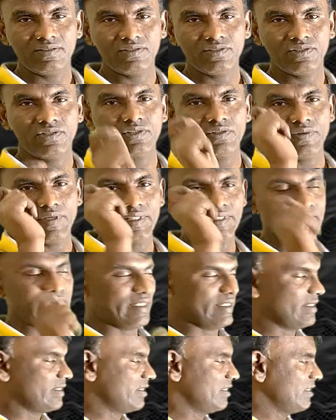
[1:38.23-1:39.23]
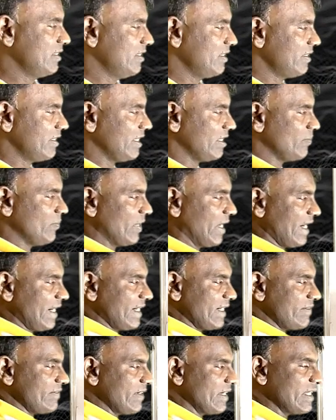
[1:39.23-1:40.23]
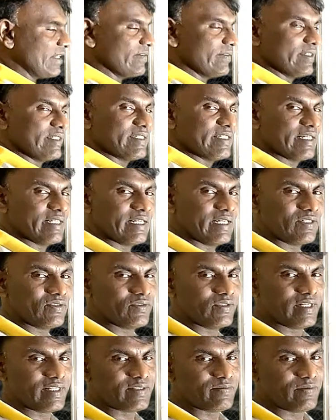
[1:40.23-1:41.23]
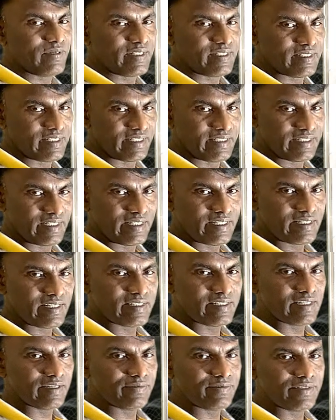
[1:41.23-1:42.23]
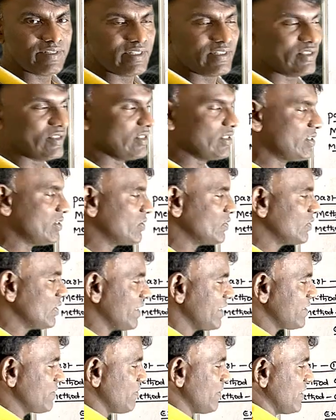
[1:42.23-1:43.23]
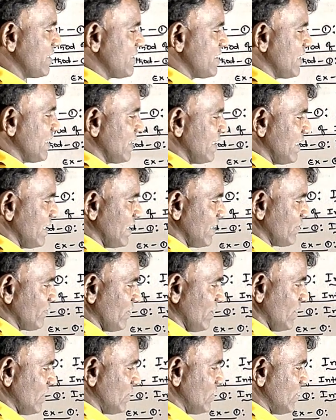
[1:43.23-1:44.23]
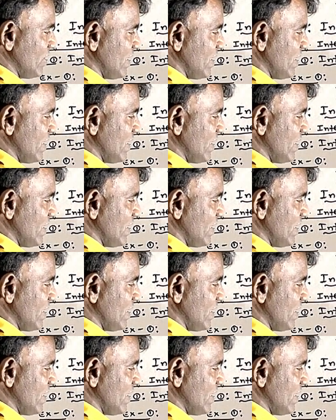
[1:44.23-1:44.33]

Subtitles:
Do one thing. The bracket value is then 2x plus 3. Just substitute 2x plus 3 equal to